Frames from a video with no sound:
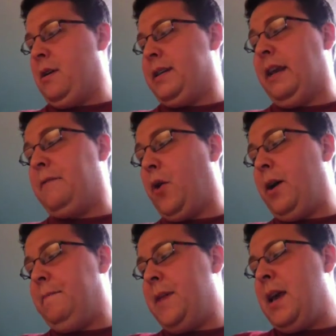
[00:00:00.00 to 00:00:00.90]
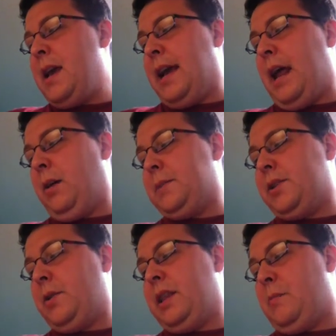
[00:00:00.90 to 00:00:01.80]
tin foil. It helps
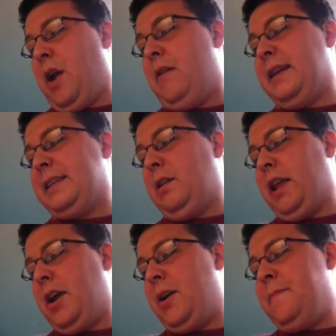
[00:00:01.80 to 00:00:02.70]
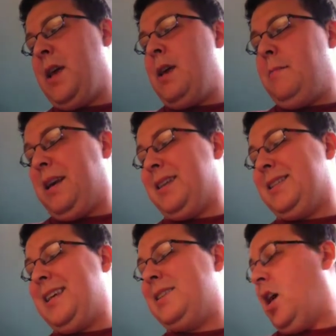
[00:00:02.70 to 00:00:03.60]
to get the brownies out later, because
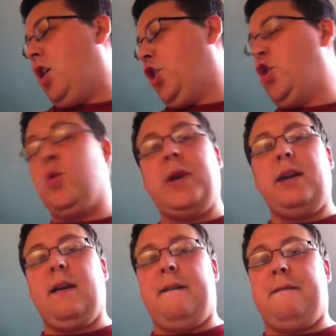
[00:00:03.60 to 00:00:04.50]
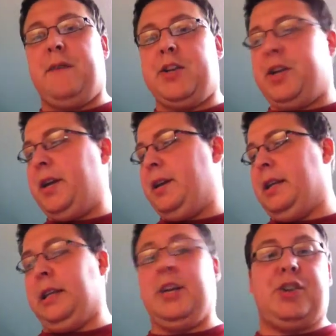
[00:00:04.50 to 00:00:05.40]
these are gooey, fudgy,
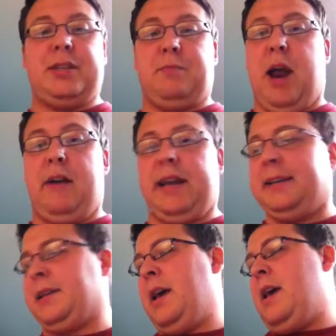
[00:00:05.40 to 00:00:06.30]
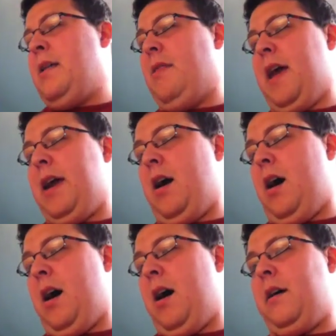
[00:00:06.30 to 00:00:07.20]
delicious brownies. They
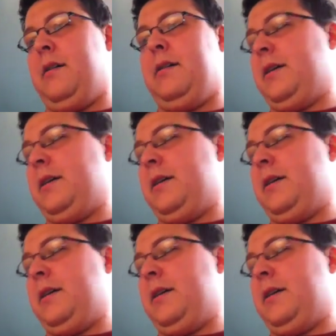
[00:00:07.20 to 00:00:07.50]
are